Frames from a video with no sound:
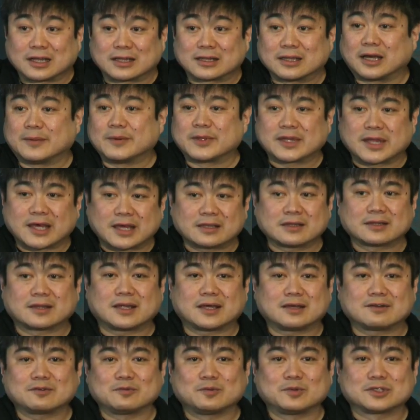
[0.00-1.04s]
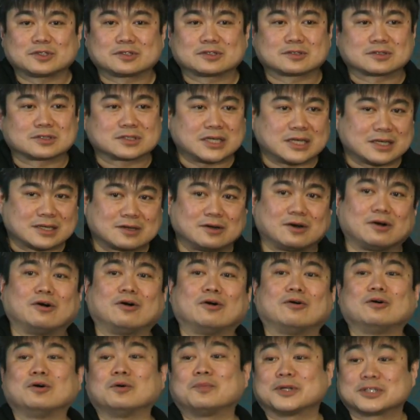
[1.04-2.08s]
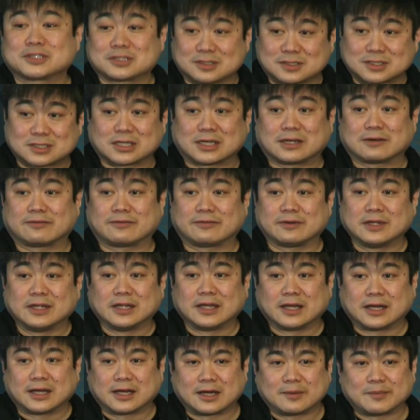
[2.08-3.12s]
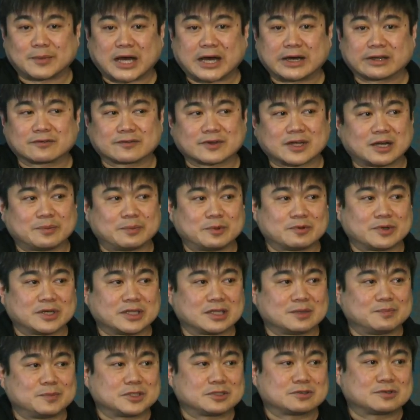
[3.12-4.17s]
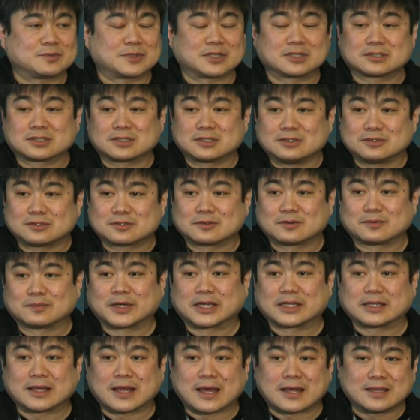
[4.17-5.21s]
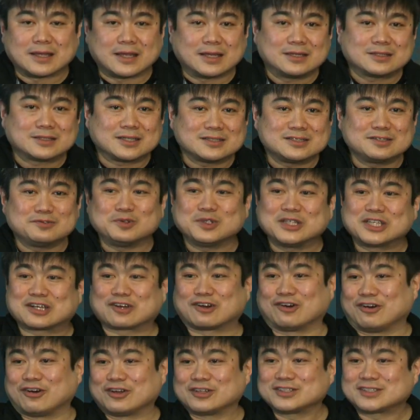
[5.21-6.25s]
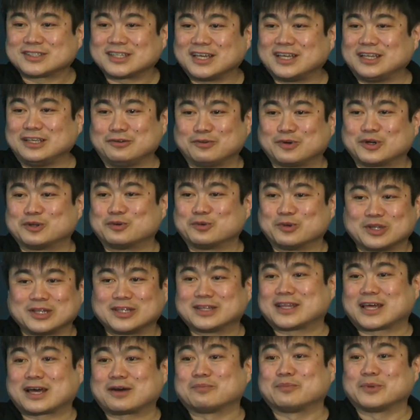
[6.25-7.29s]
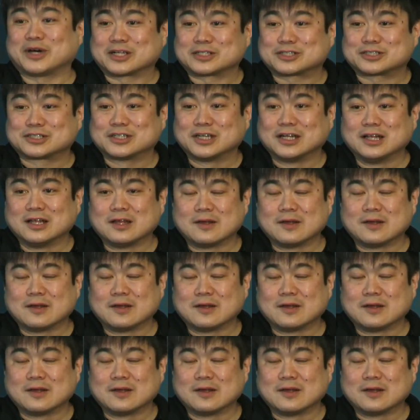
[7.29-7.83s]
I mean, that, that would take a whole bunch of stuff um, out of copyright that'd be tremendously useful. But and, and it doesn't really cost anyone really that much.